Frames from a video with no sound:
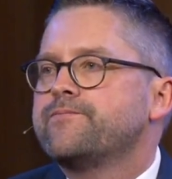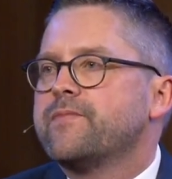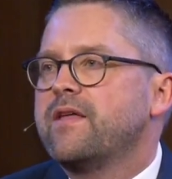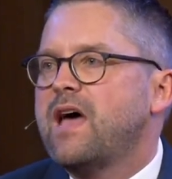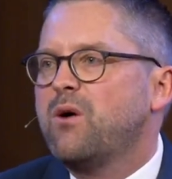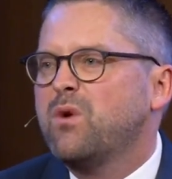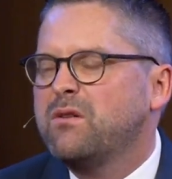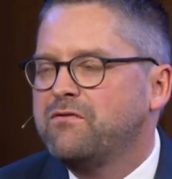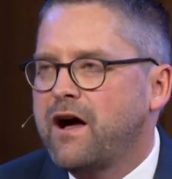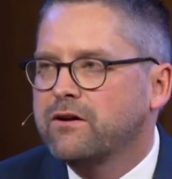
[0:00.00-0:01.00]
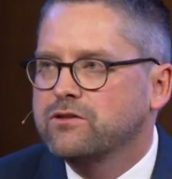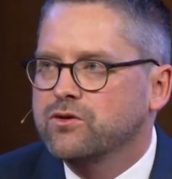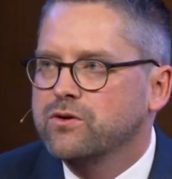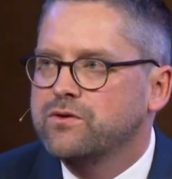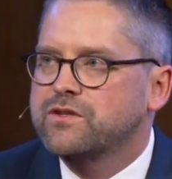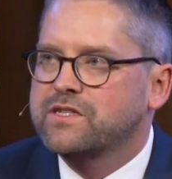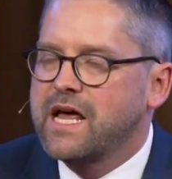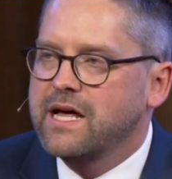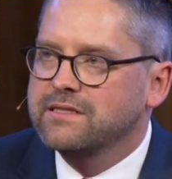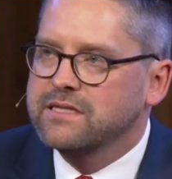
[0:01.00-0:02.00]
and that one vital truth
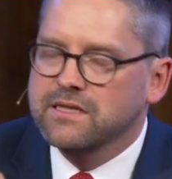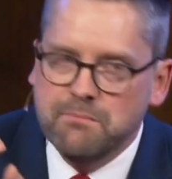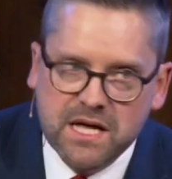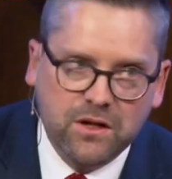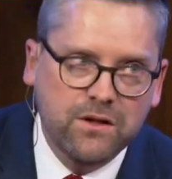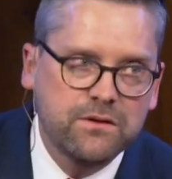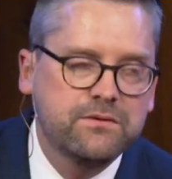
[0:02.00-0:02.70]
stands in the middle.